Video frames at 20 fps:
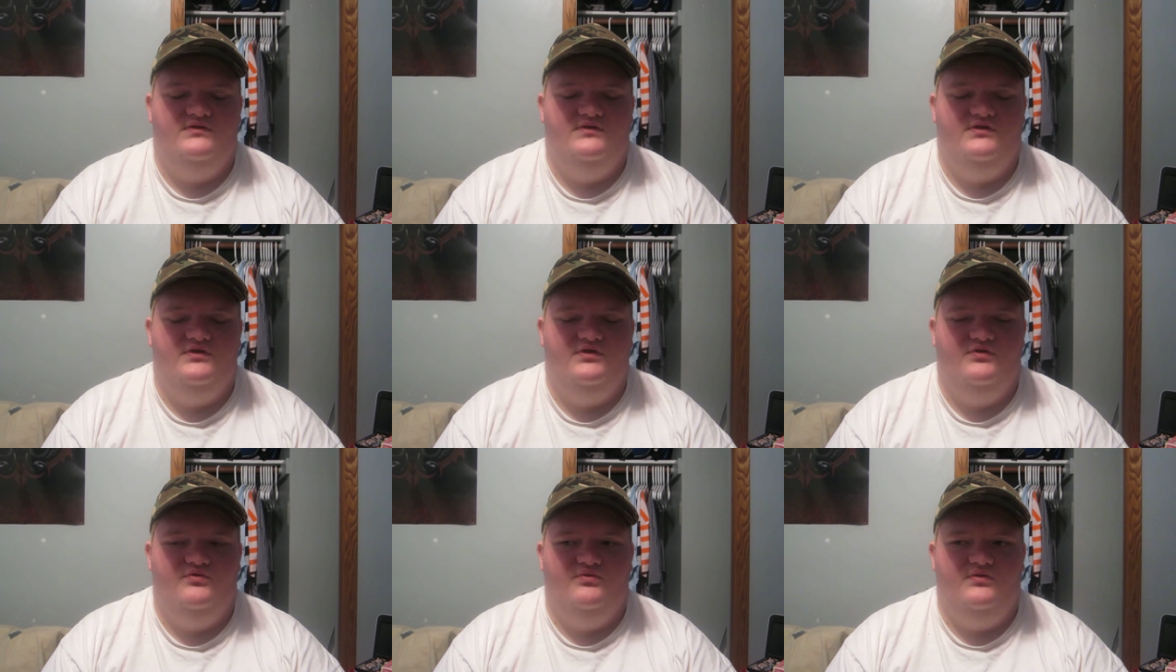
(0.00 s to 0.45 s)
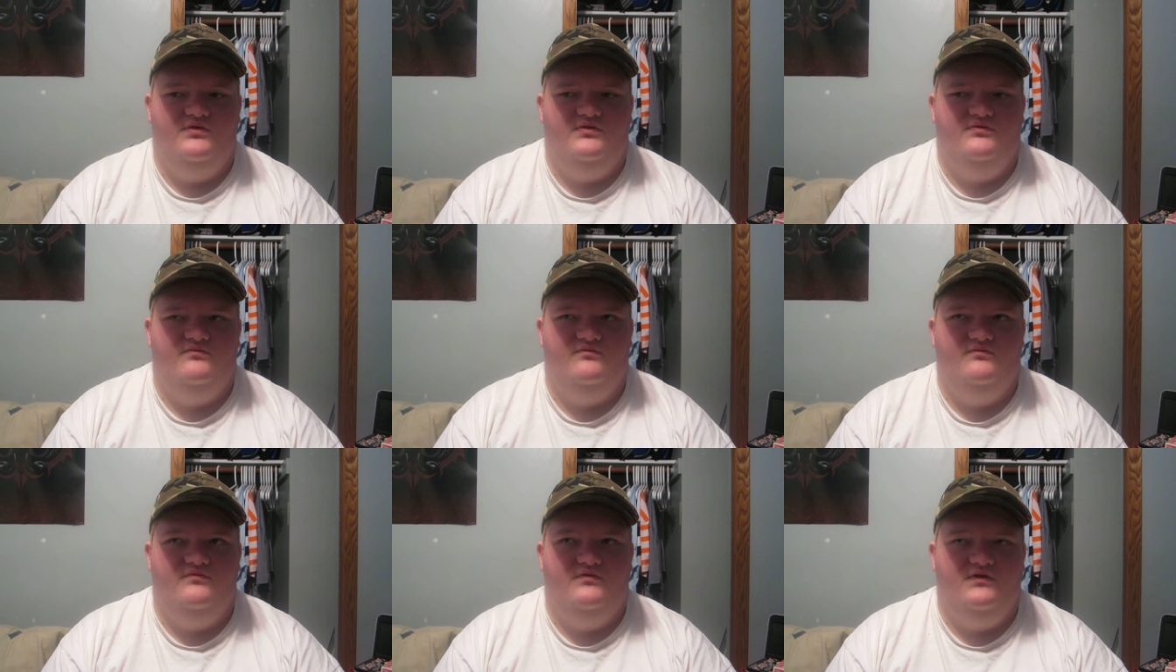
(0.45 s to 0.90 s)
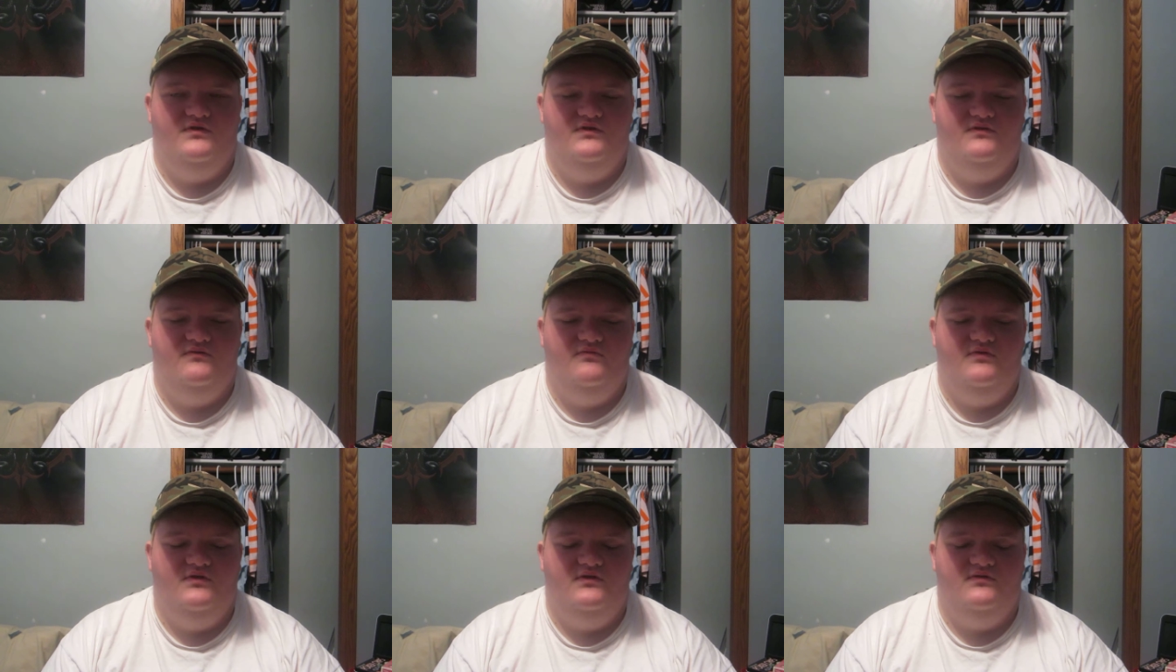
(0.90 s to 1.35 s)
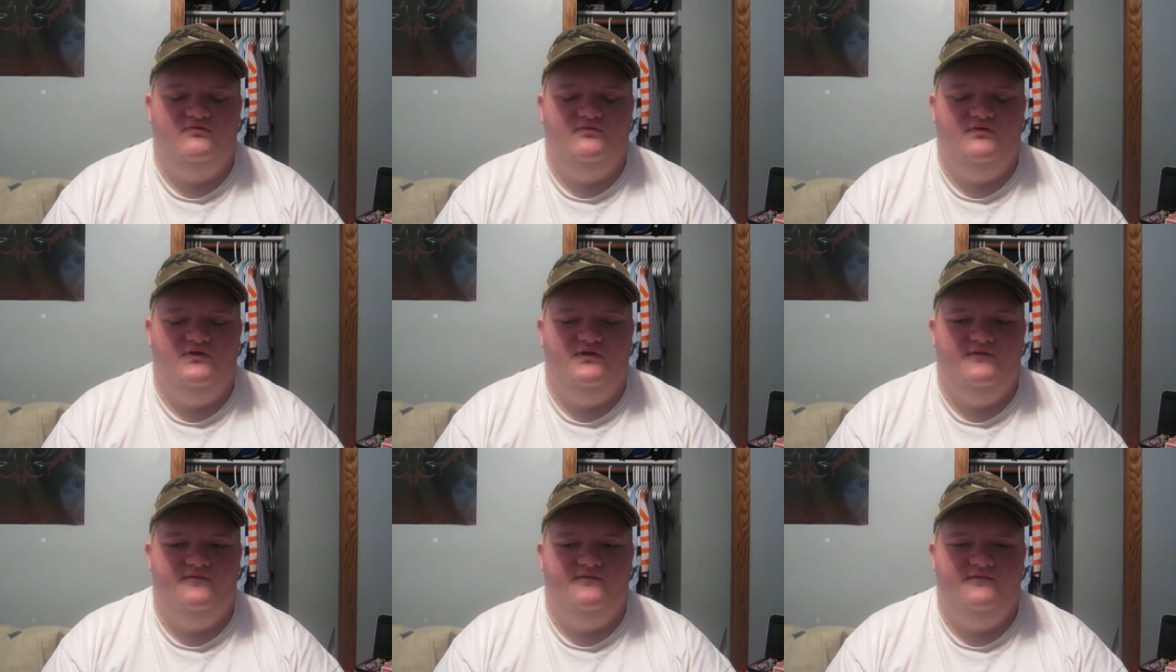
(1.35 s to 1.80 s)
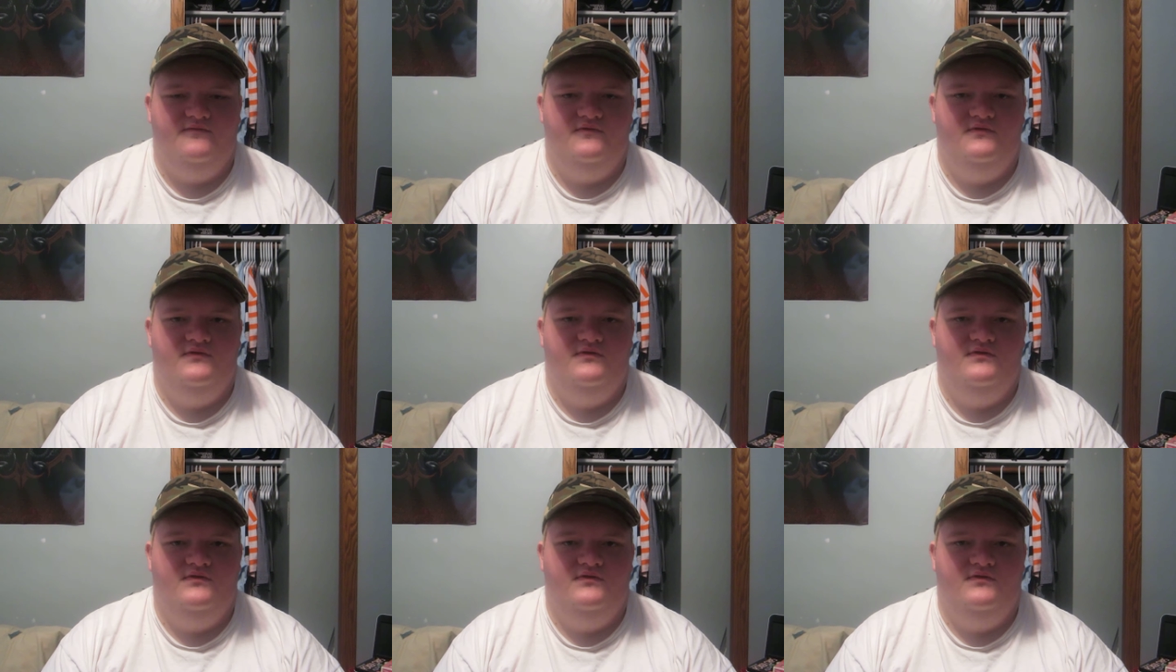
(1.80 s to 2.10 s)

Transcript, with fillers: you know, run, run, run rough.